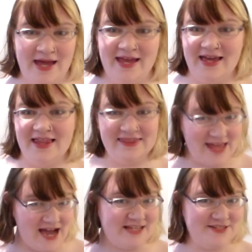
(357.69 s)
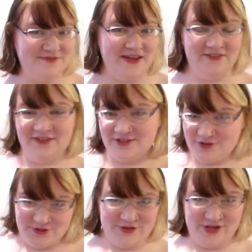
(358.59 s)
My last favorite,
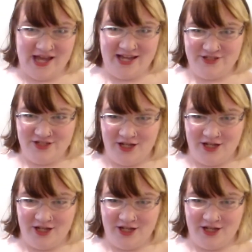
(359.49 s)
told you guys